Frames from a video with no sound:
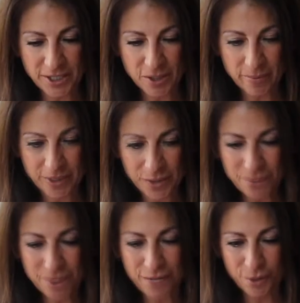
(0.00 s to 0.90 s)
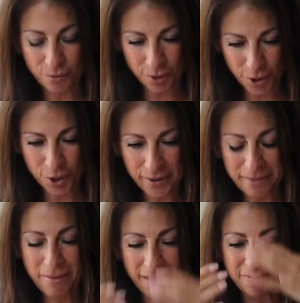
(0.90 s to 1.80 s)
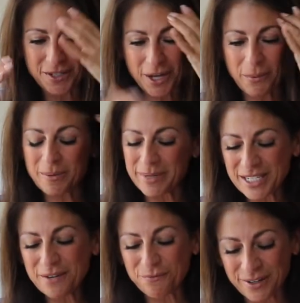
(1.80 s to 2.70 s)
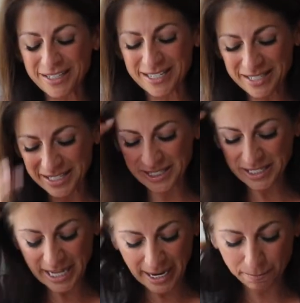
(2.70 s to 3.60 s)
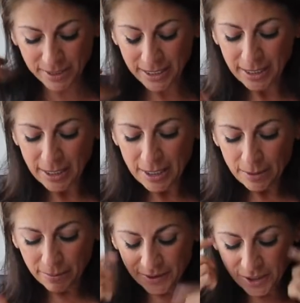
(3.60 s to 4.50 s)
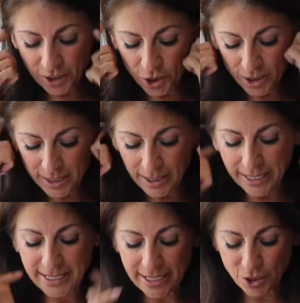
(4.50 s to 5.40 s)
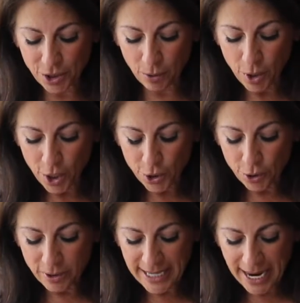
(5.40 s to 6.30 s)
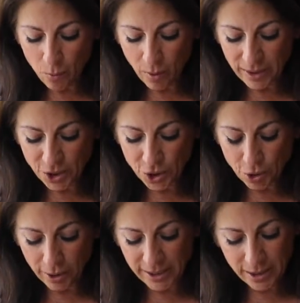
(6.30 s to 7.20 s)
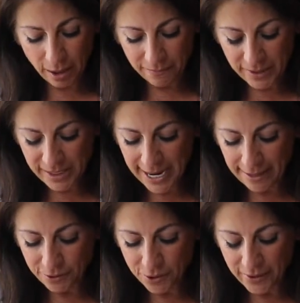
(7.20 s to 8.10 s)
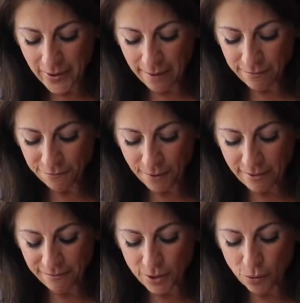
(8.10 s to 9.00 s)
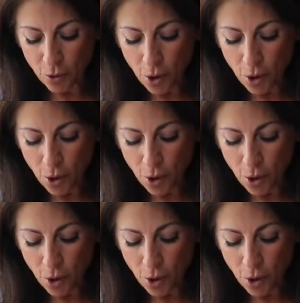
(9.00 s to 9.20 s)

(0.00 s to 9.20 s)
to be using for your current month is going to be different as this is taped. But this is just an idea. So your day one starts on this calendar that you have in front of you,